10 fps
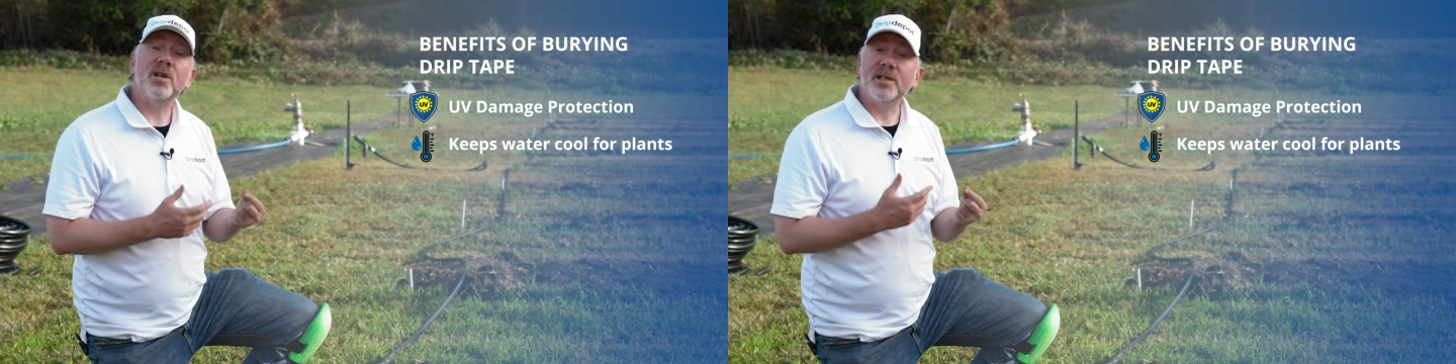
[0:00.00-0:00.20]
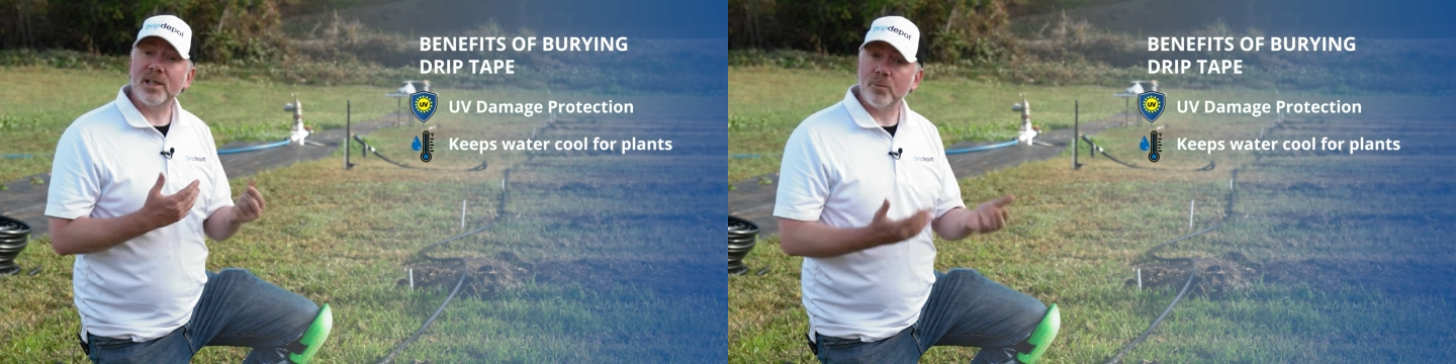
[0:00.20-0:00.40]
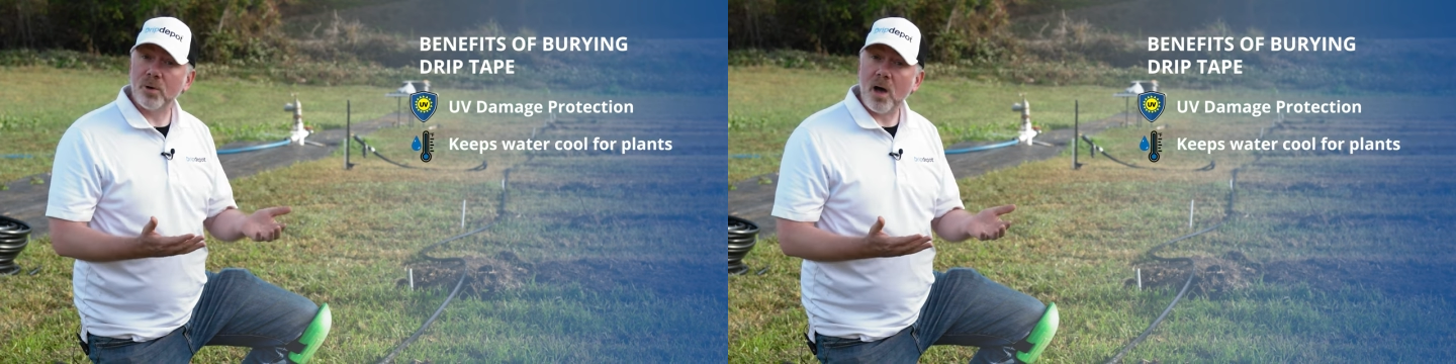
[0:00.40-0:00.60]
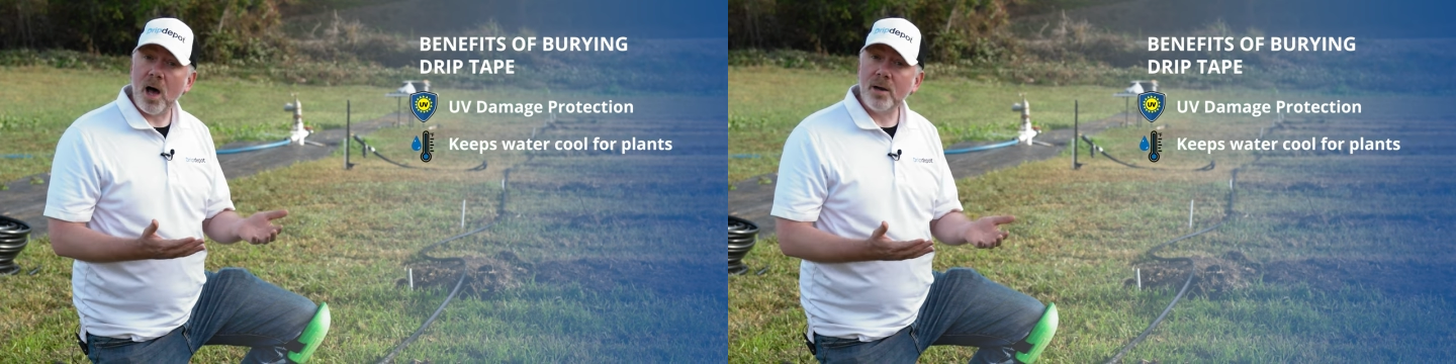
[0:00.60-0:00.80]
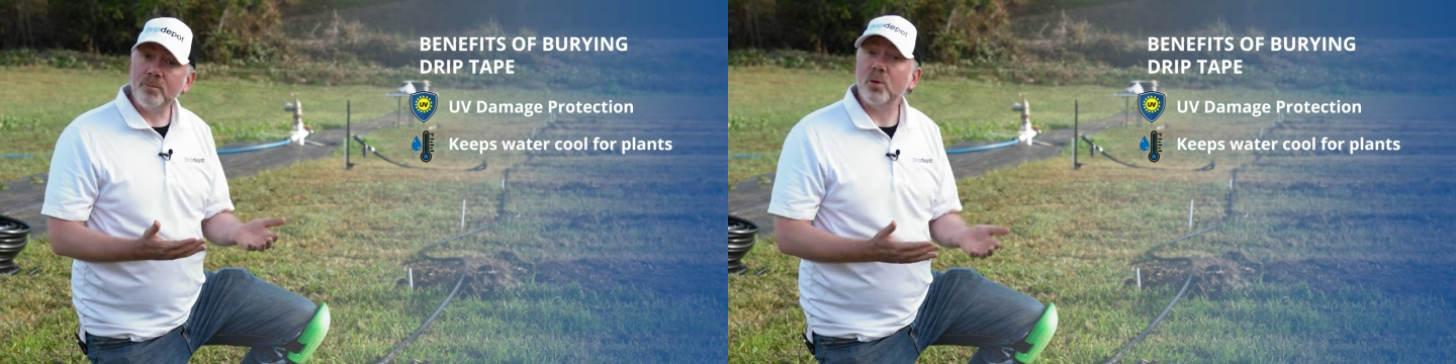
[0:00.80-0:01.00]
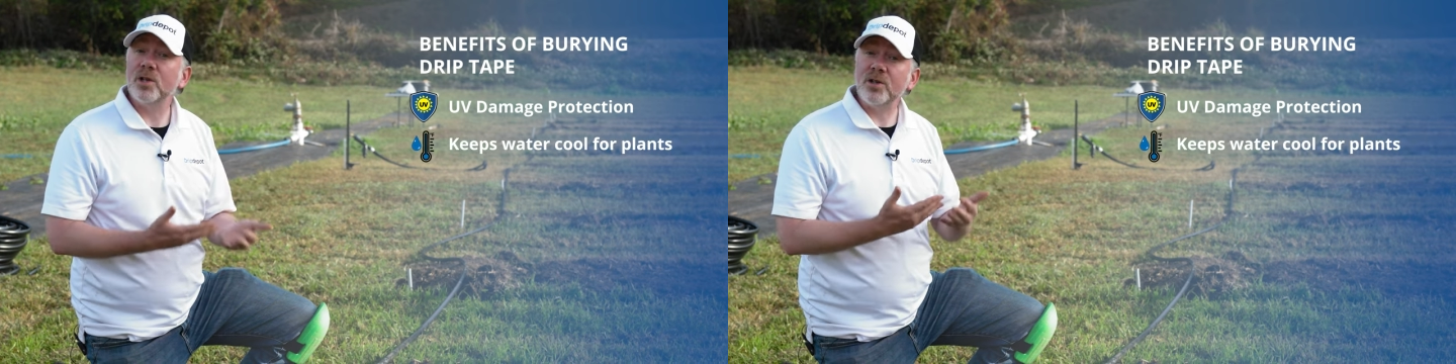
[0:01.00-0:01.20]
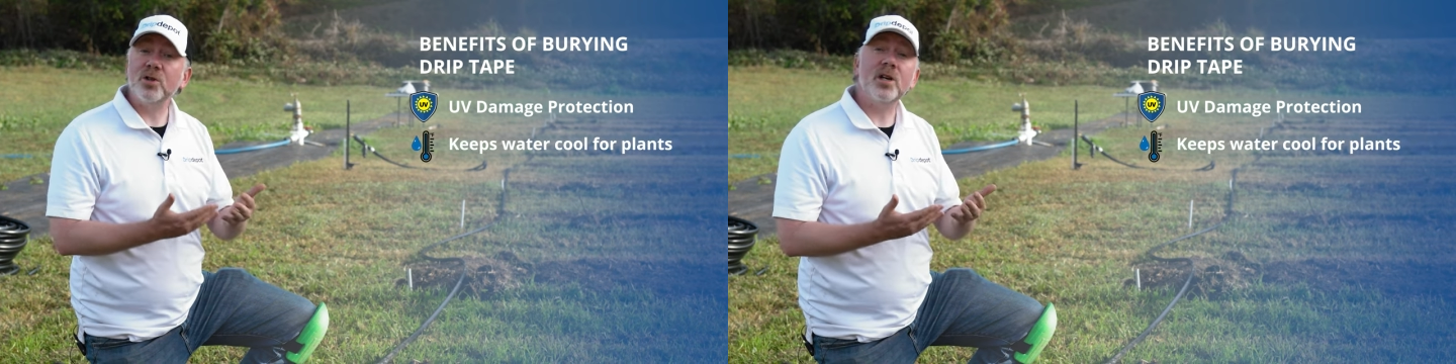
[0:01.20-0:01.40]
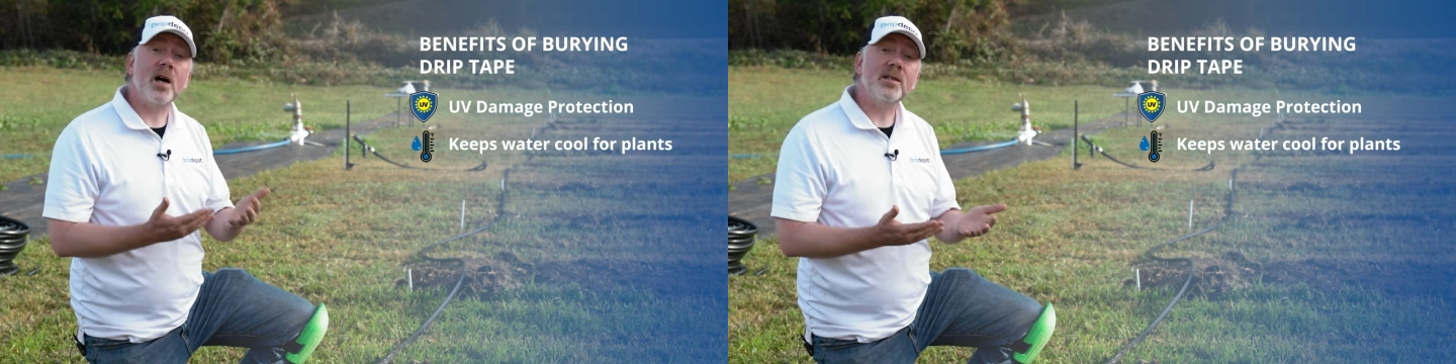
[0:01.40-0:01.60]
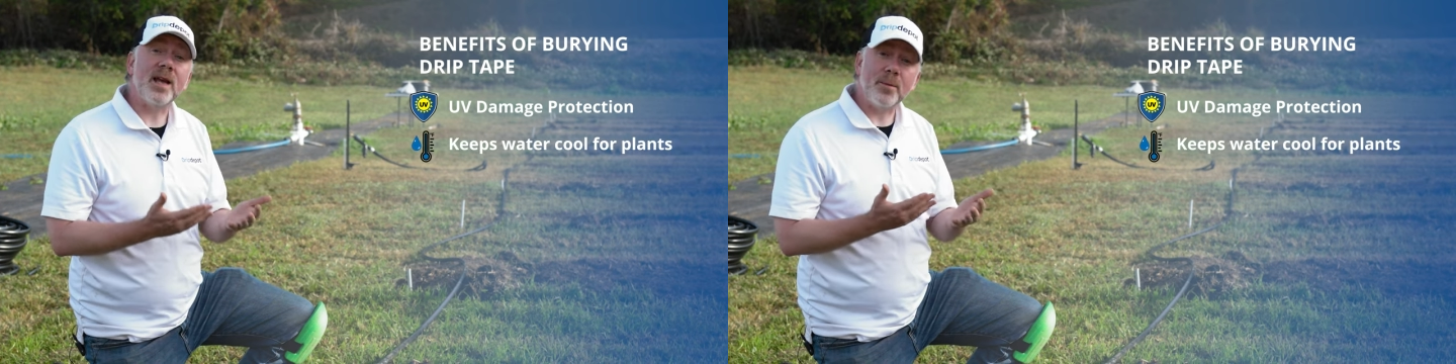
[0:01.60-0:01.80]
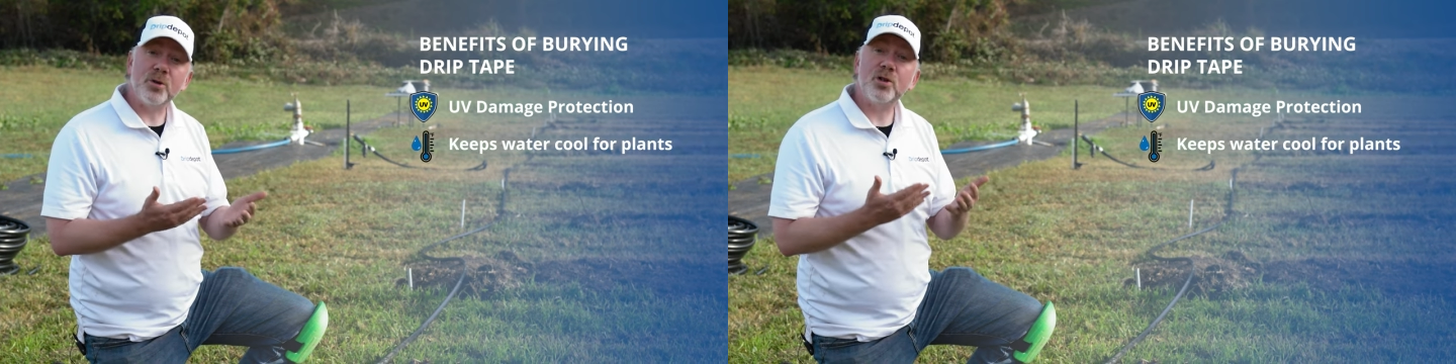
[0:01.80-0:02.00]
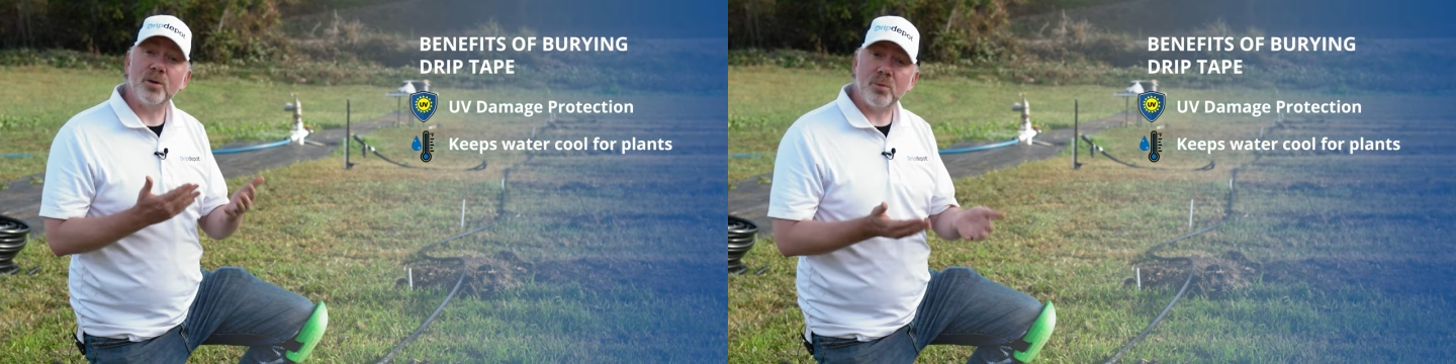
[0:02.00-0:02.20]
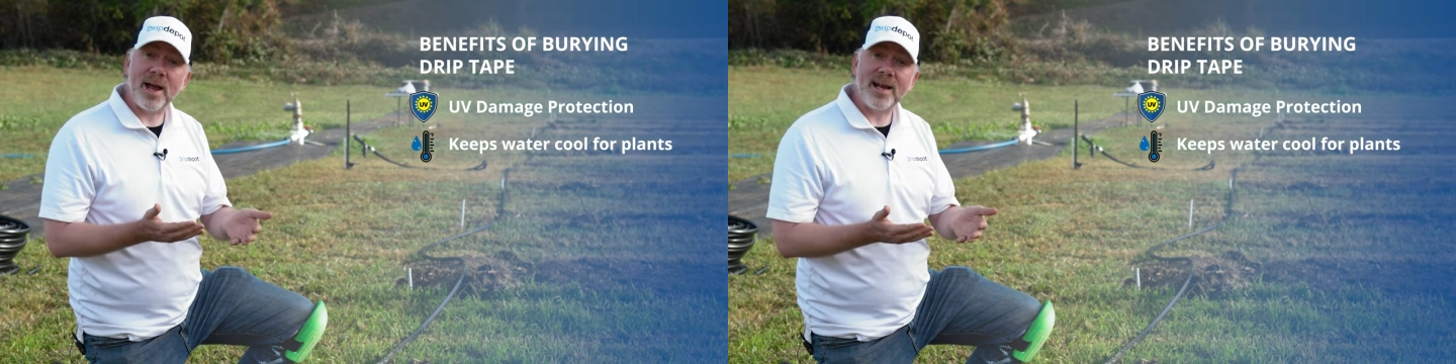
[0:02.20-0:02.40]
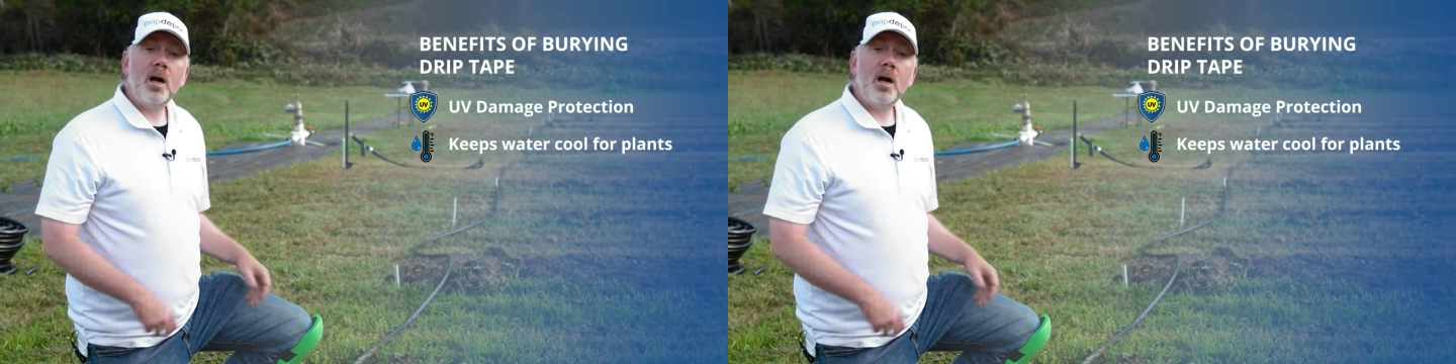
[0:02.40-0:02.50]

doesn't get real hot and potentially cause damage to your plant.